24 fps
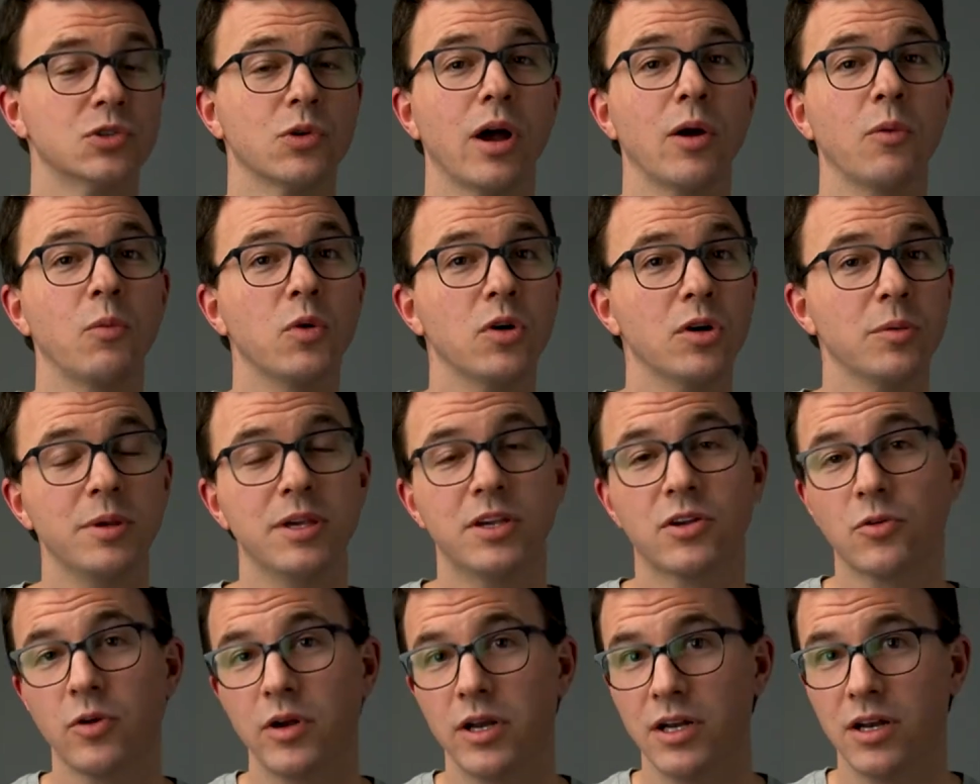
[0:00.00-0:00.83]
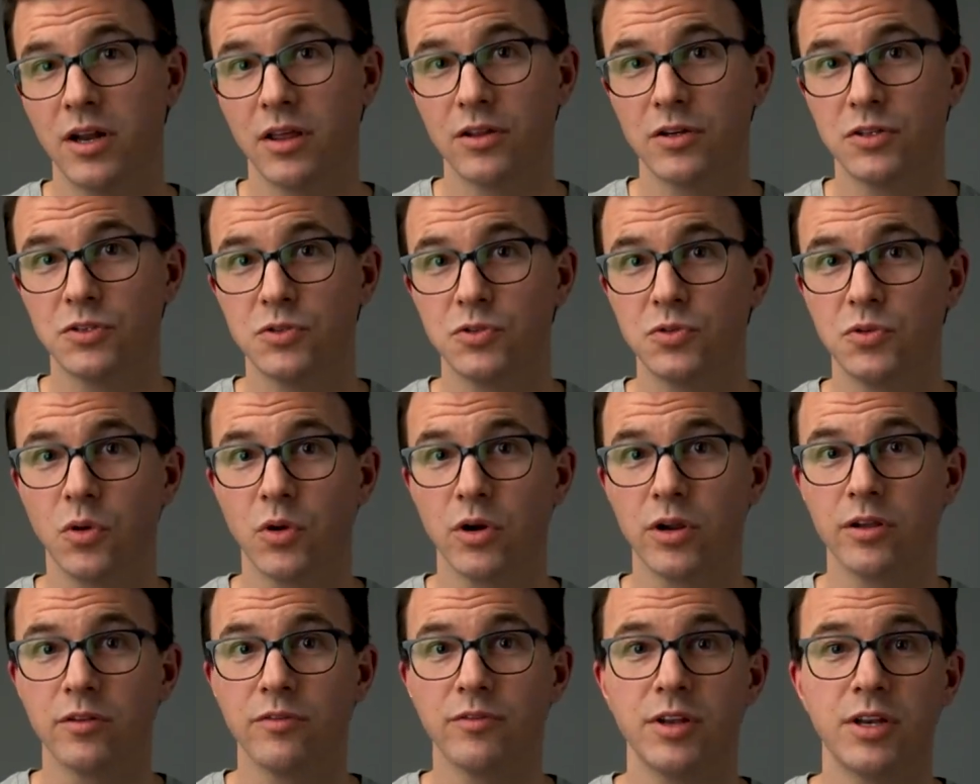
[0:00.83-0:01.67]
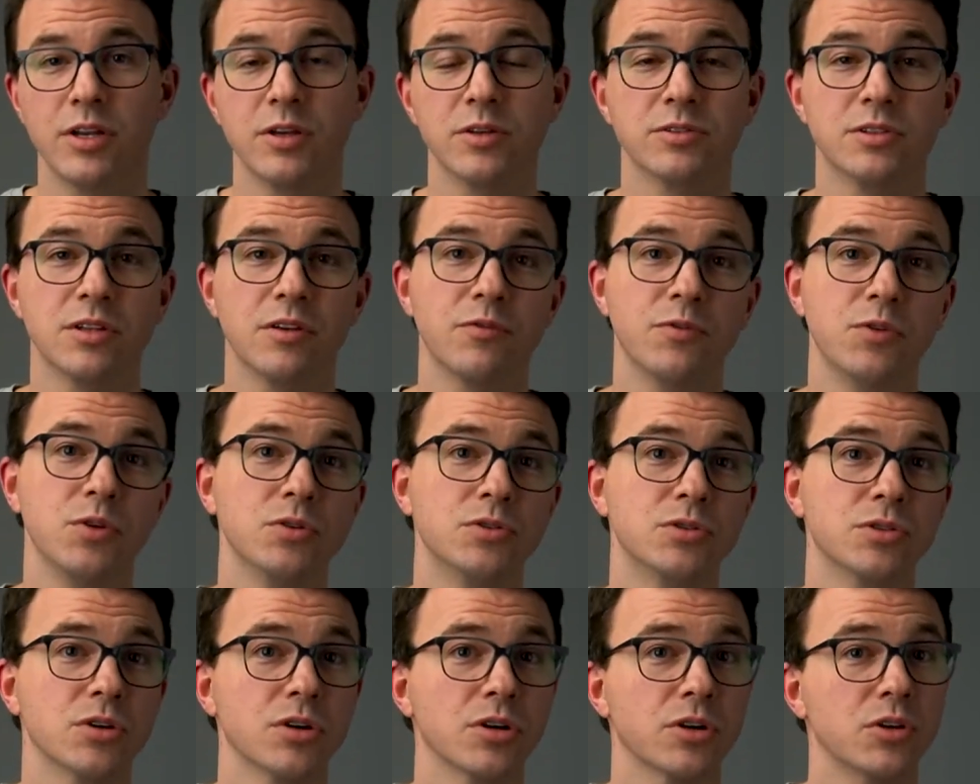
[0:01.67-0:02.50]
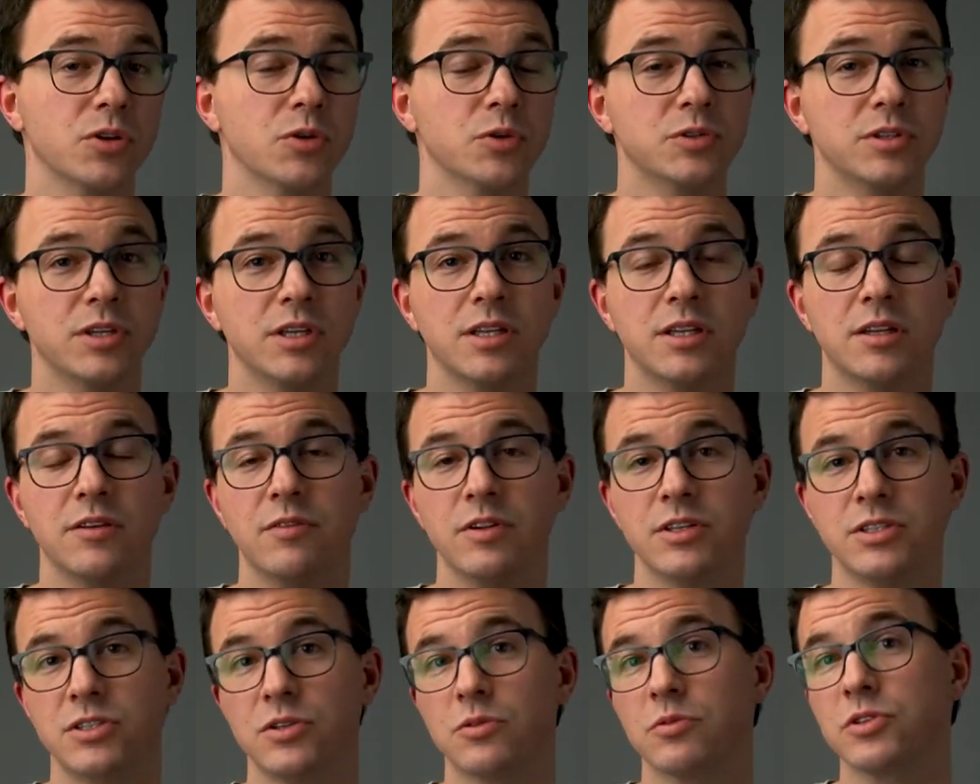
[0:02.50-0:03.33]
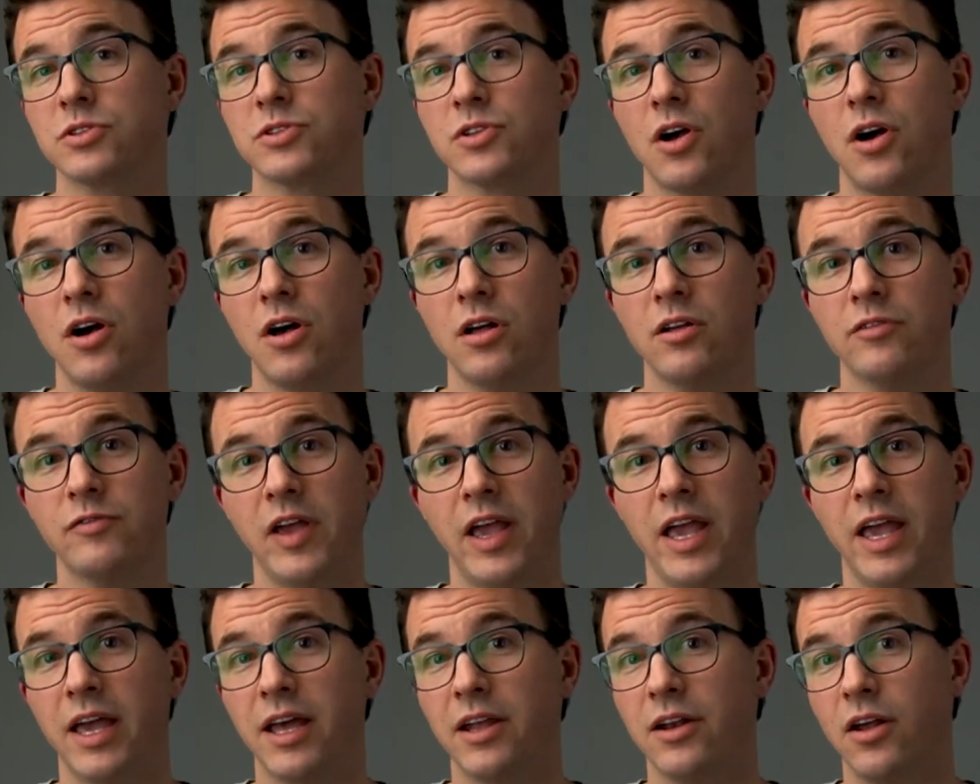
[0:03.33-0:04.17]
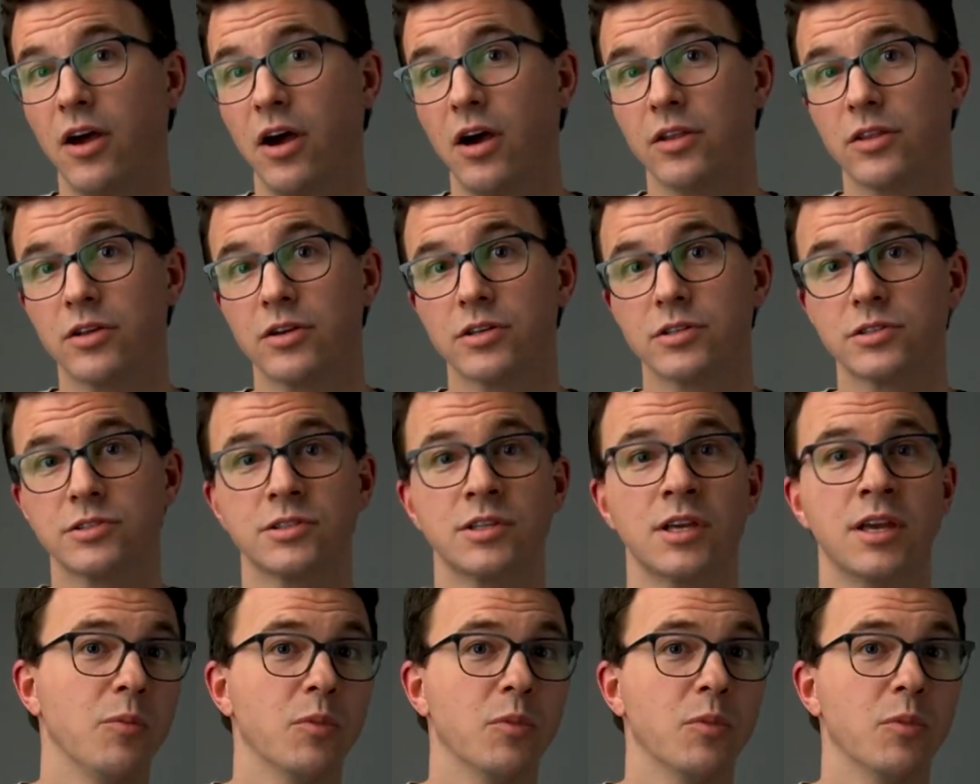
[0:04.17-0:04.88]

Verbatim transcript: So I will be creating other tutorial videos in the future using DaVinci Resolve and others.